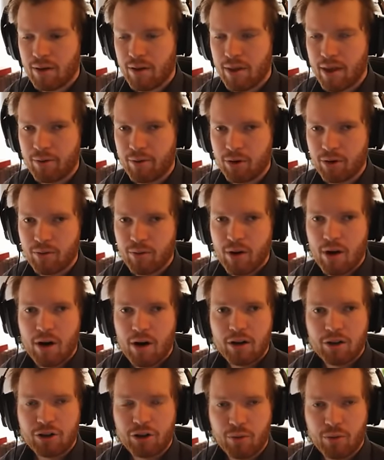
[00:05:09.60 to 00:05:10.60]
There we go.
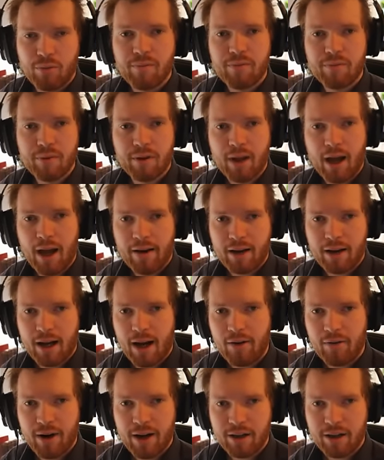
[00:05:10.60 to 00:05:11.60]
So I had a
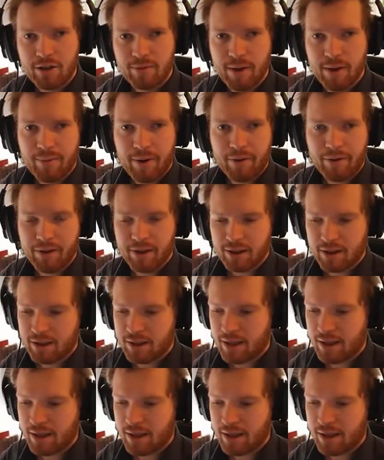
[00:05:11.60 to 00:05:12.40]
guy write to me about this,